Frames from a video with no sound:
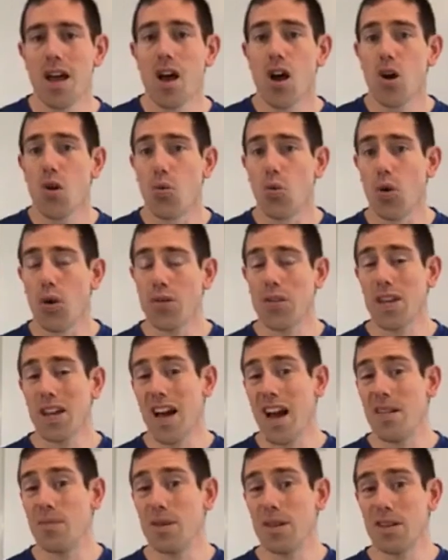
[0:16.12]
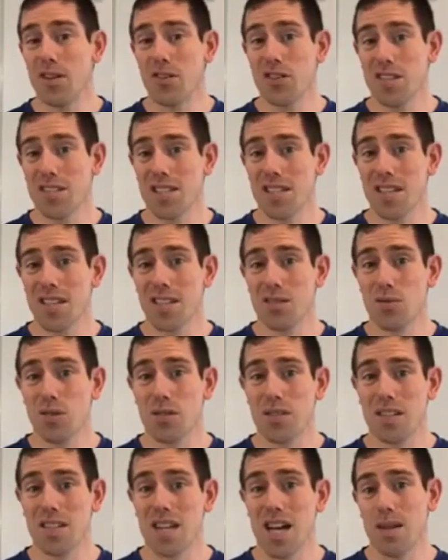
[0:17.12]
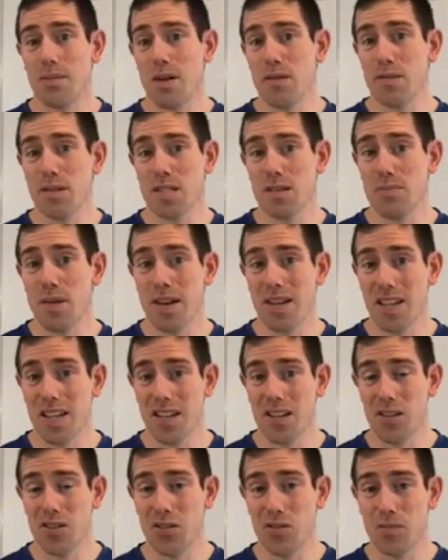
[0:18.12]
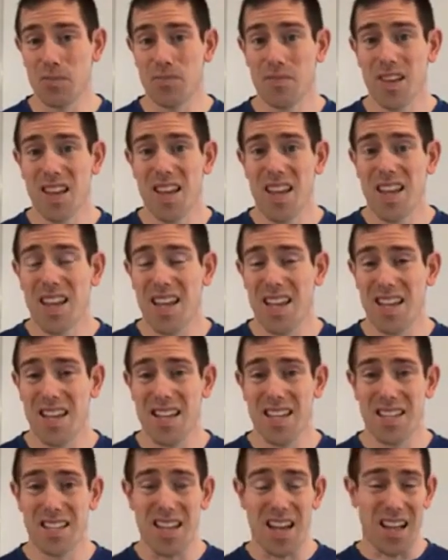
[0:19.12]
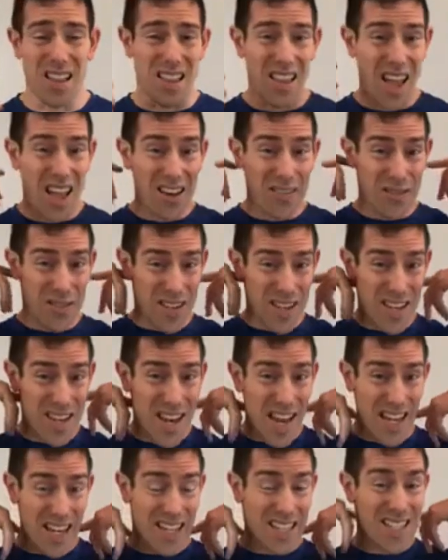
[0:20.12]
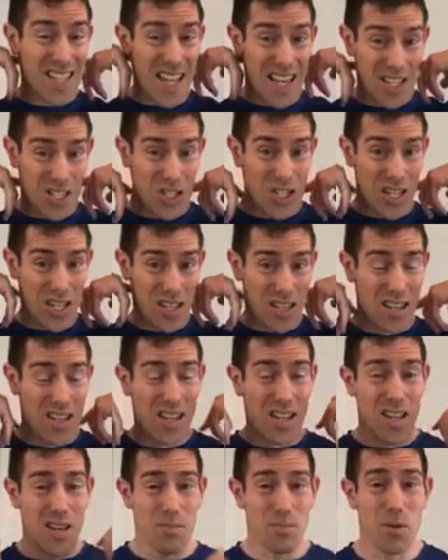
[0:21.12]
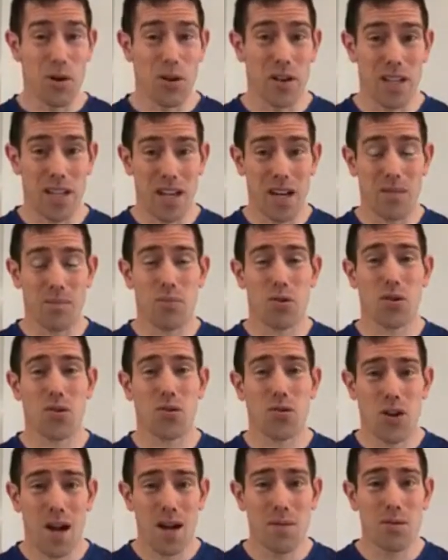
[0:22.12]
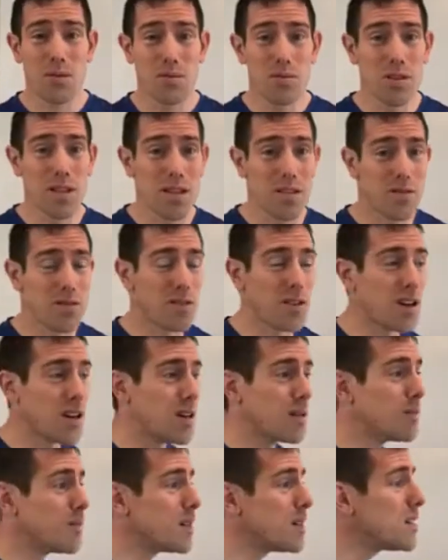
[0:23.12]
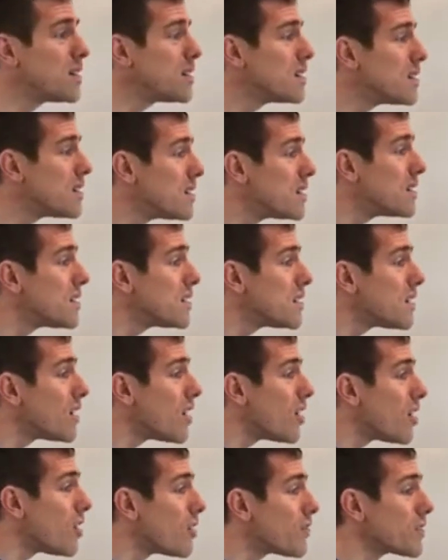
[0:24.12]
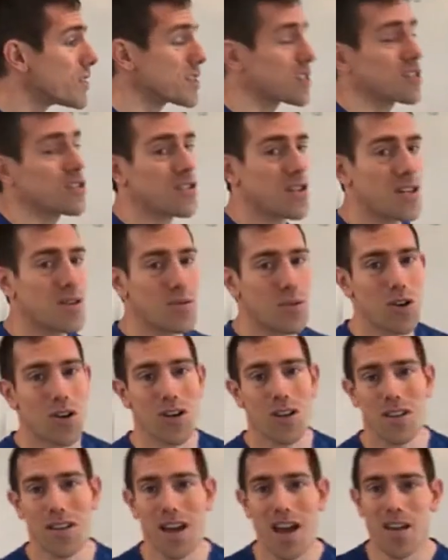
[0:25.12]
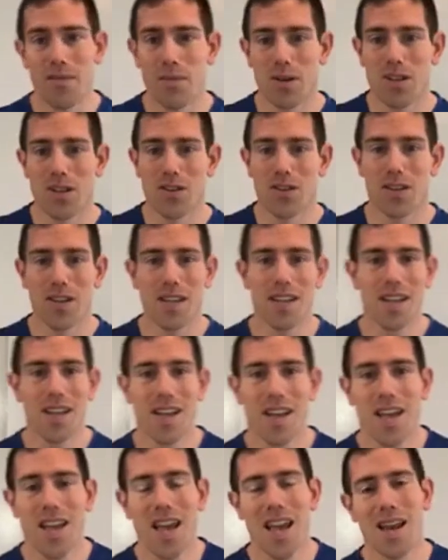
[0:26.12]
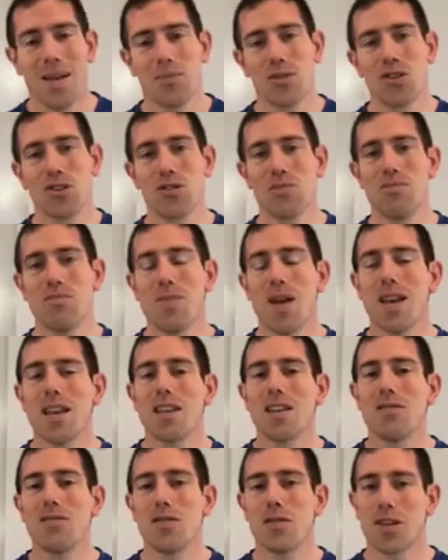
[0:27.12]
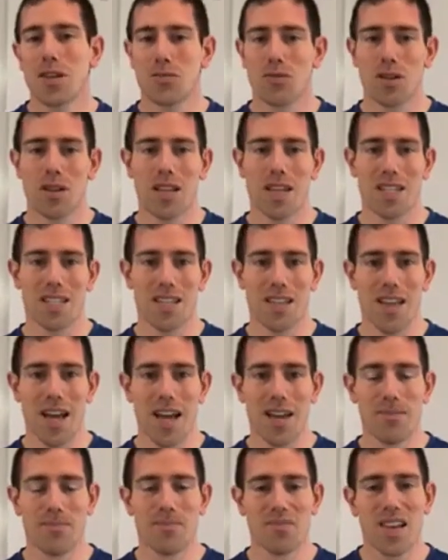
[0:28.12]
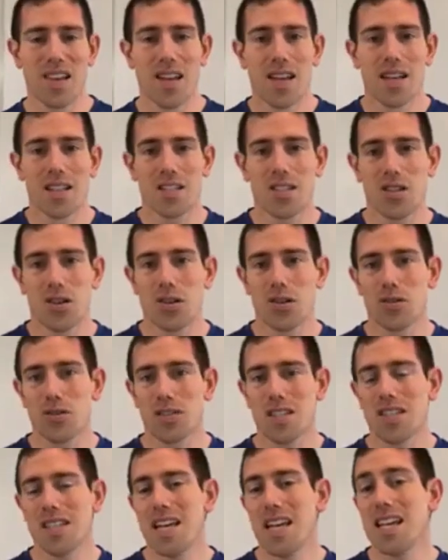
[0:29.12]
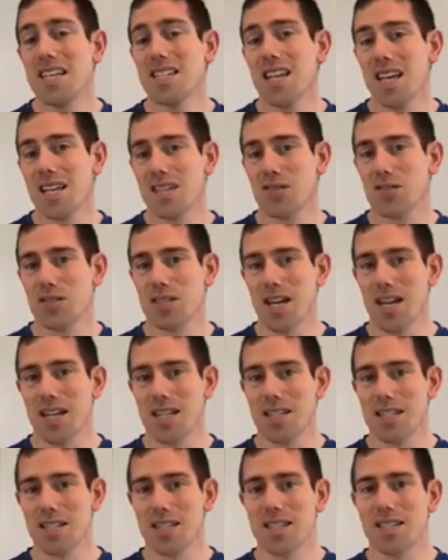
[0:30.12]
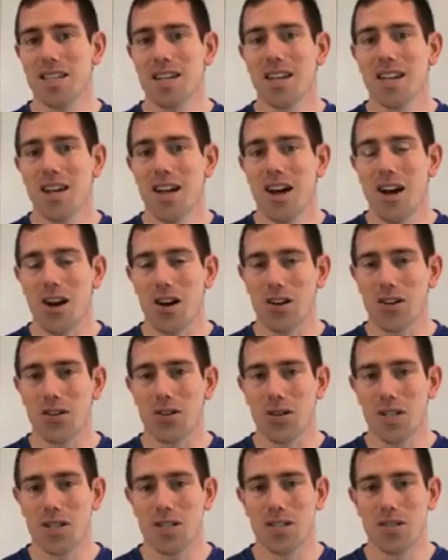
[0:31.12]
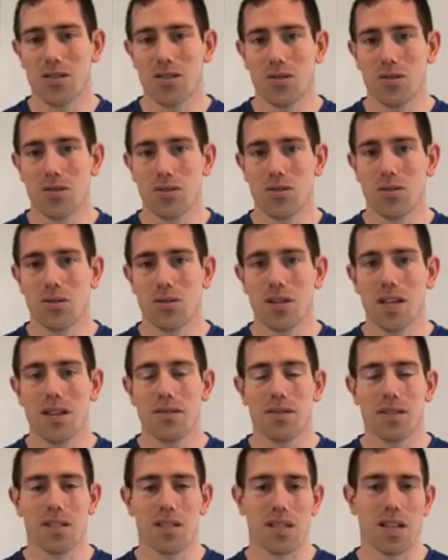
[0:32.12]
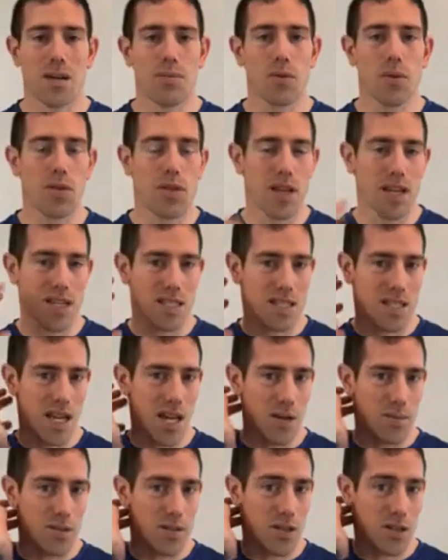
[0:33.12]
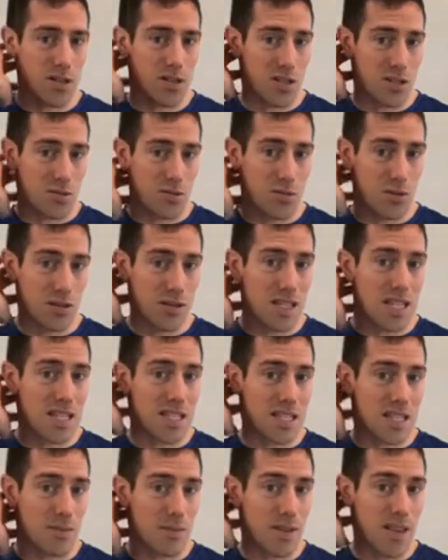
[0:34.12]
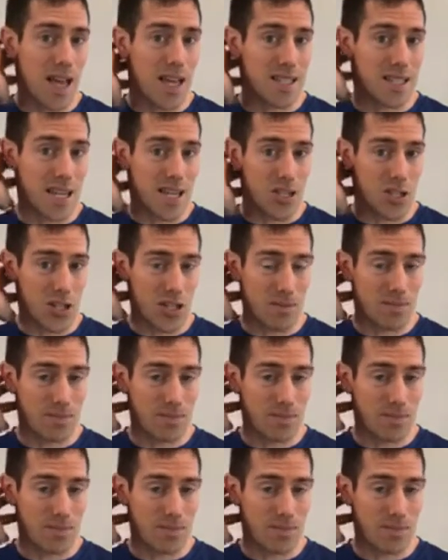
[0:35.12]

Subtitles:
One thing I've been noticing with the time I've been spending at home is a lot of neck tension building up, probably from all the screen work that I've been doing, and I'm sure many of you can relate to that. So today's exercises are going to give us a couple things to help start to release some of that tension.